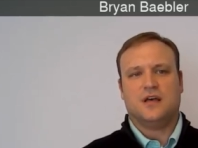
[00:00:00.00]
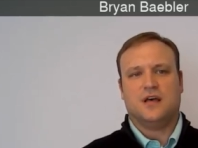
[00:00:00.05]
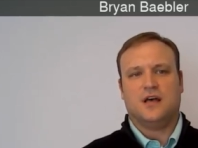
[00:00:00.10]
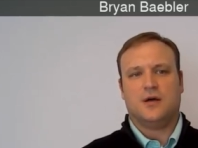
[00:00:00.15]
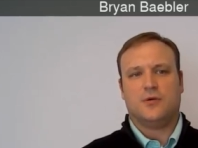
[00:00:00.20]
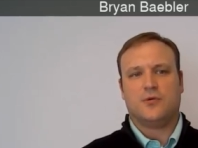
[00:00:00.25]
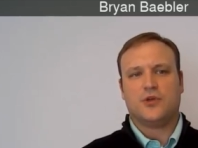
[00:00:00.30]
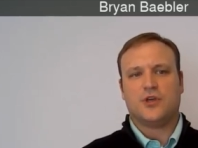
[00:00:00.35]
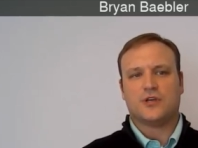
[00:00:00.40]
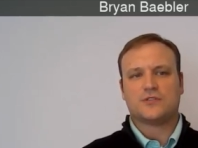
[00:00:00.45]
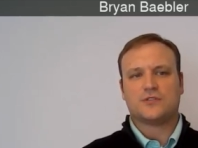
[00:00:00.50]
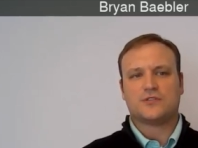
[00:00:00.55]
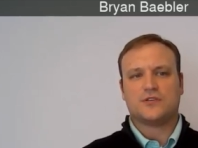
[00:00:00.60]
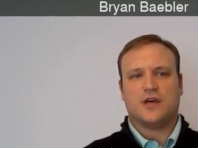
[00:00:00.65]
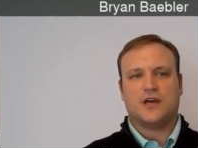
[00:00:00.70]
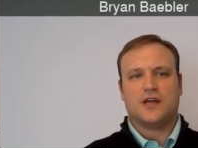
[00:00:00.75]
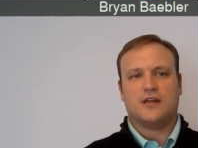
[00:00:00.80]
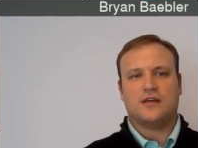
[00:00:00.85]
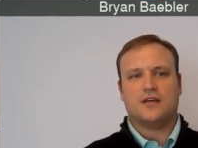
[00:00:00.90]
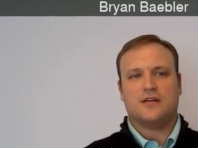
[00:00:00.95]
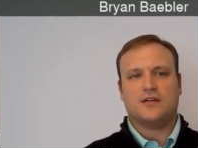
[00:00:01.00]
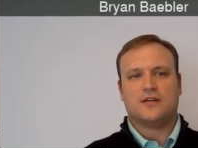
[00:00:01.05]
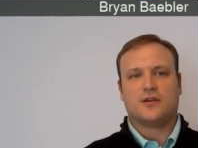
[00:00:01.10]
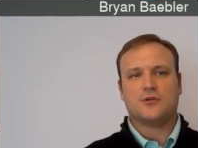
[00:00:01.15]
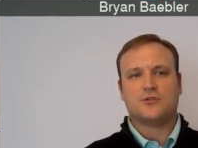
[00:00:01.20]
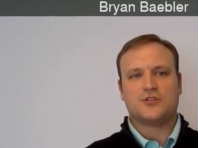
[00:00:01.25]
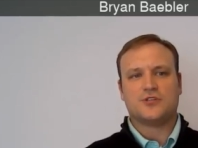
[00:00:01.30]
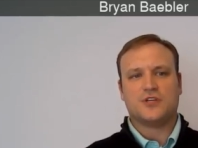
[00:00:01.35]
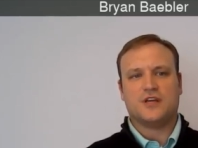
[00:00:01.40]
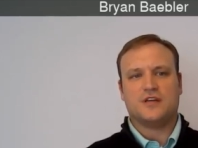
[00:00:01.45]
Uh, we also had a
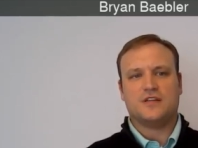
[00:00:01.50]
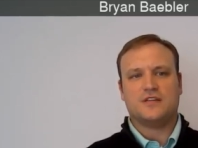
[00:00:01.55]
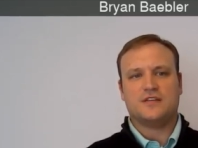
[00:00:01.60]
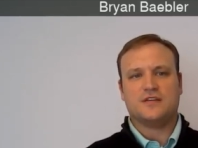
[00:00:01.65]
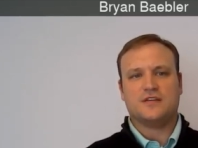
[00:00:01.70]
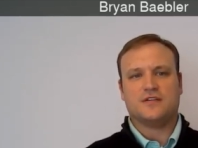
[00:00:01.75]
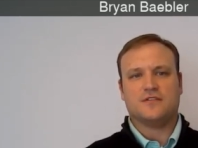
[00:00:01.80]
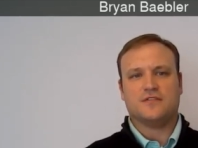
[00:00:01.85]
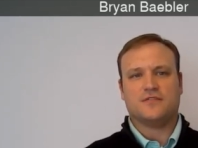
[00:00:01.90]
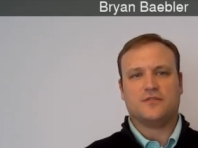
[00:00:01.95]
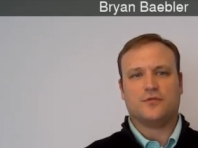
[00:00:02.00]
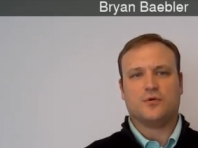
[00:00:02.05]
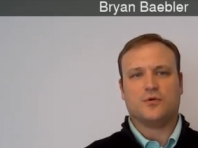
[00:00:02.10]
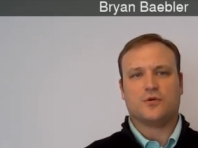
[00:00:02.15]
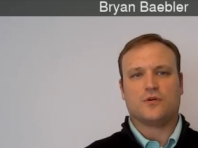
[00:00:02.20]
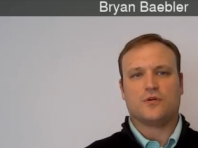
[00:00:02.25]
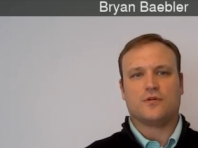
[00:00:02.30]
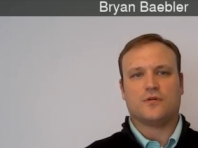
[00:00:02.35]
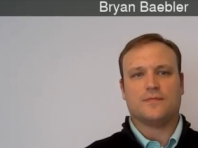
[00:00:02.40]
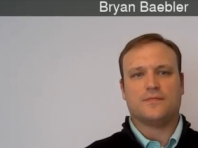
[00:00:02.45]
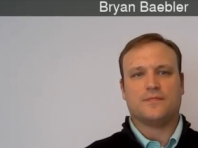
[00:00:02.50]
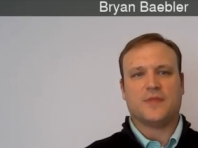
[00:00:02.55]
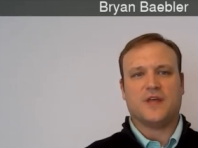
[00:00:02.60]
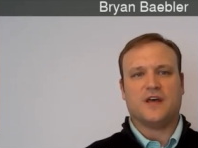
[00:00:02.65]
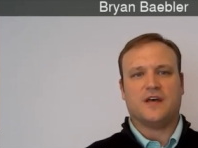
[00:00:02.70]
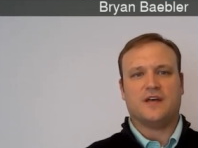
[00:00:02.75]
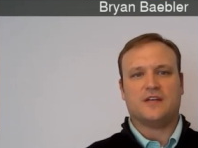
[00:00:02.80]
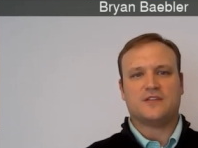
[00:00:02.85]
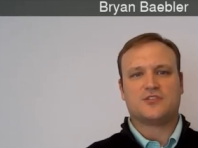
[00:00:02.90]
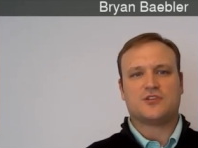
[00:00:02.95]
negotiated deal for
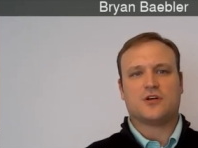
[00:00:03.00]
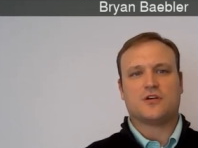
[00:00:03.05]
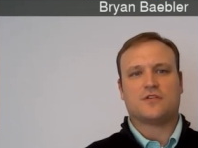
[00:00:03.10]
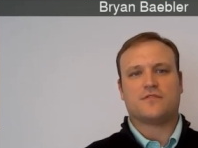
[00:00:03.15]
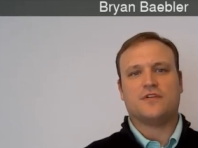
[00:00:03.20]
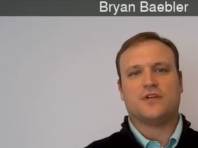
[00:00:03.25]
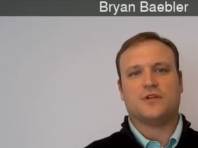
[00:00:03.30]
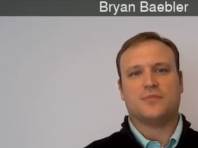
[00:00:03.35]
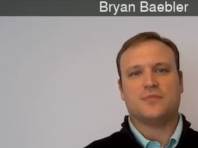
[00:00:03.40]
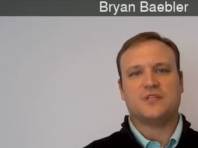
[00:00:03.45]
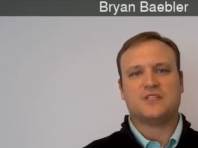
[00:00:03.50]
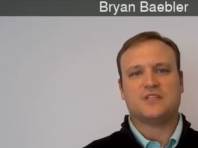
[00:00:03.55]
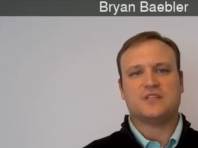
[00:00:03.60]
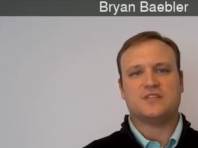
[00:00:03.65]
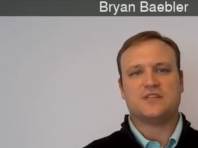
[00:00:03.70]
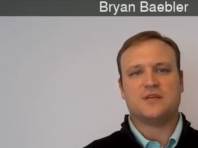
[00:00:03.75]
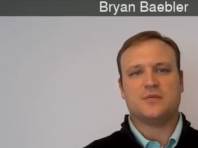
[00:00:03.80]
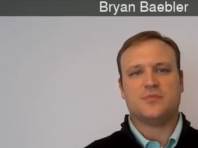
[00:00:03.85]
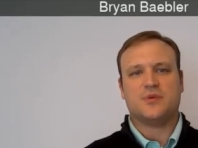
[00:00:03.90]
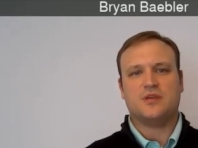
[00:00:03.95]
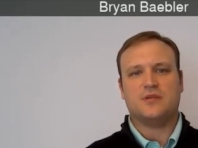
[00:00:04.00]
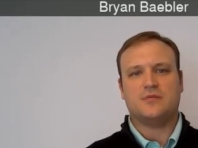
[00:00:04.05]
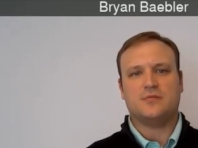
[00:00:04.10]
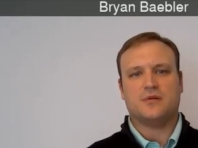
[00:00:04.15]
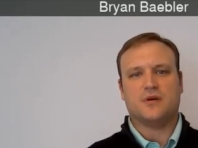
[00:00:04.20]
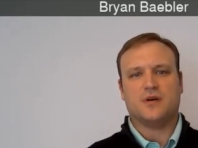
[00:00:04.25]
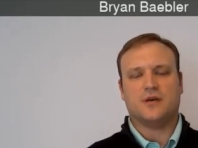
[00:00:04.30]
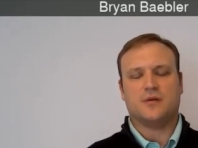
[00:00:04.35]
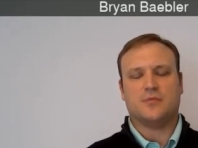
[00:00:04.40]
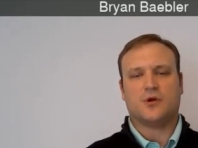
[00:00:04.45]
uh, Starkville, Mississippi,
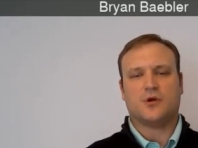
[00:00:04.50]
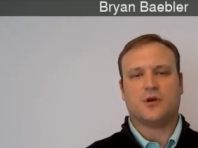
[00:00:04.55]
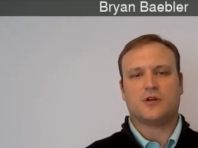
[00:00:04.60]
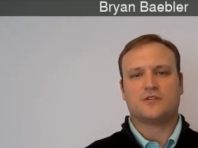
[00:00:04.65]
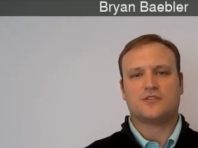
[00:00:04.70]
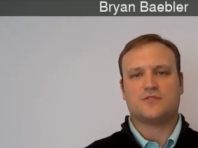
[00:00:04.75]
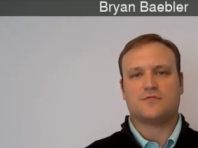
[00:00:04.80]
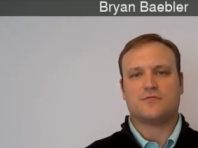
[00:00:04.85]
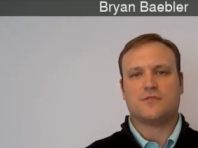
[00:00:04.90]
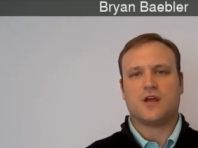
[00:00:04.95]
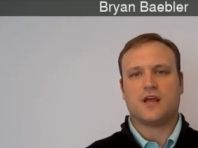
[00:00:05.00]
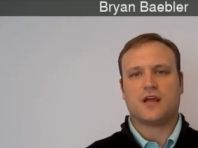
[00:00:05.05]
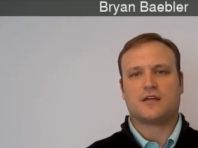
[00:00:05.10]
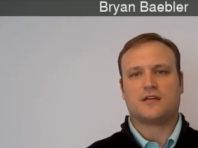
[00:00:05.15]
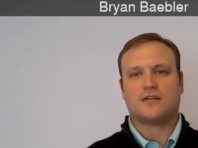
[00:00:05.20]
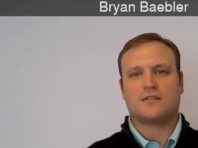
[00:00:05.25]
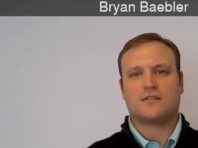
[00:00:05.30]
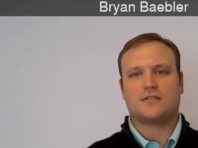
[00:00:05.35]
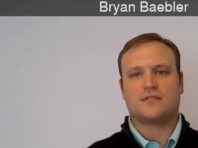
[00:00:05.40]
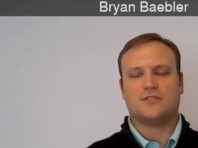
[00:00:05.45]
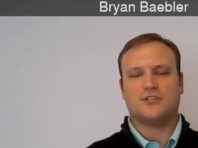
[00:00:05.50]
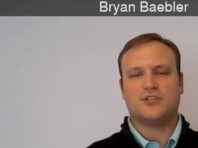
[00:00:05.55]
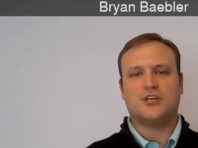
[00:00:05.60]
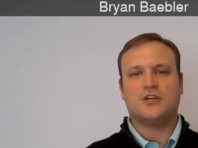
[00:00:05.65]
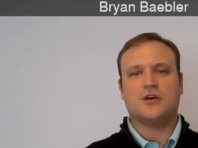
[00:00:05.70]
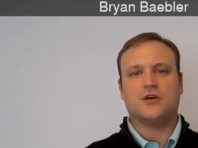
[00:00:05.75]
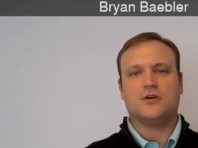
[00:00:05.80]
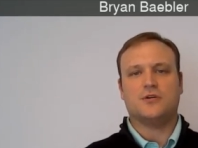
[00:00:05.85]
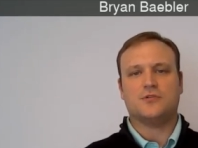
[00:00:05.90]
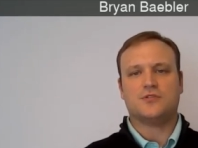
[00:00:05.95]
uh, Parks and Rec
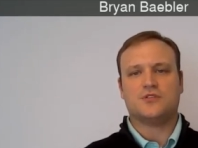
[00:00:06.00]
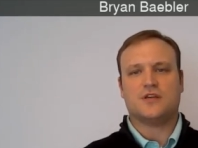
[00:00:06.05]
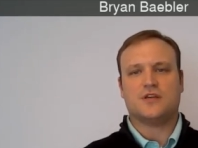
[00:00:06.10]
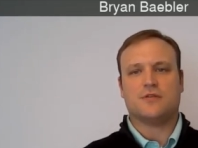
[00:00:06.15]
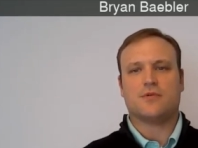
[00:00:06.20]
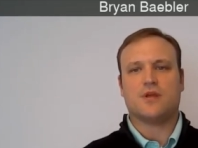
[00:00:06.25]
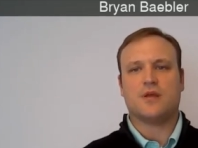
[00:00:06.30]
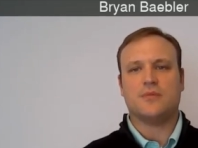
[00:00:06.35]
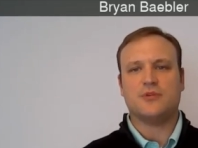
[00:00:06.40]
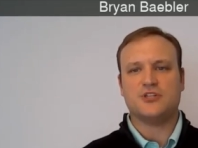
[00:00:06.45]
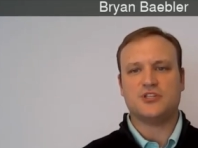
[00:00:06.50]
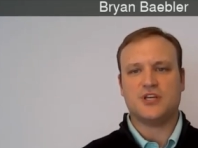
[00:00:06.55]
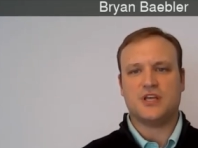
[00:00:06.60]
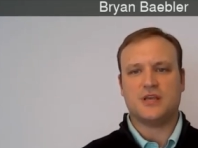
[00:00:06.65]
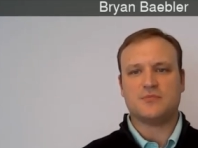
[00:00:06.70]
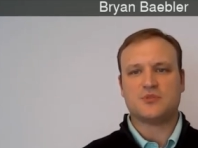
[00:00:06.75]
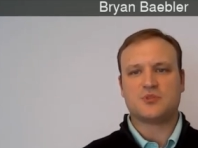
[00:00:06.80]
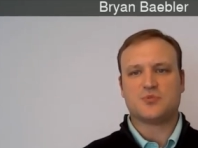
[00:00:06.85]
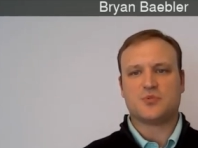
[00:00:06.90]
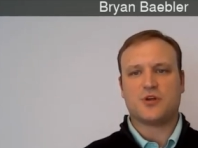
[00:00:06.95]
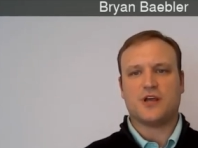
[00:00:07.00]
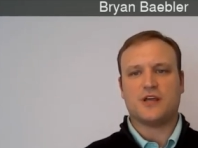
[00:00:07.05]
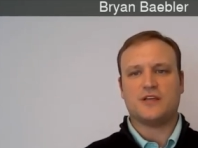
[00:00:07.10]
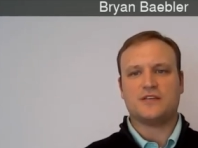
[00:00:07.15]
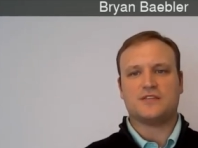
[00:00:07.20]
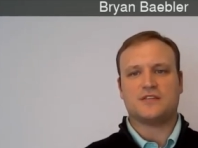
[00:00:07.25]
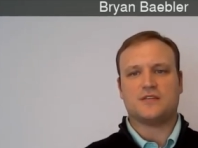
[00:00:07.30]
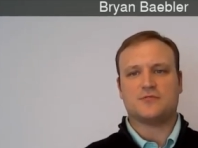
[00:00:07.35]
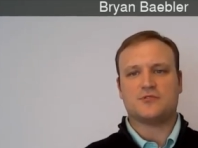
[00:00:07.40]
G Os that Raymond James priced.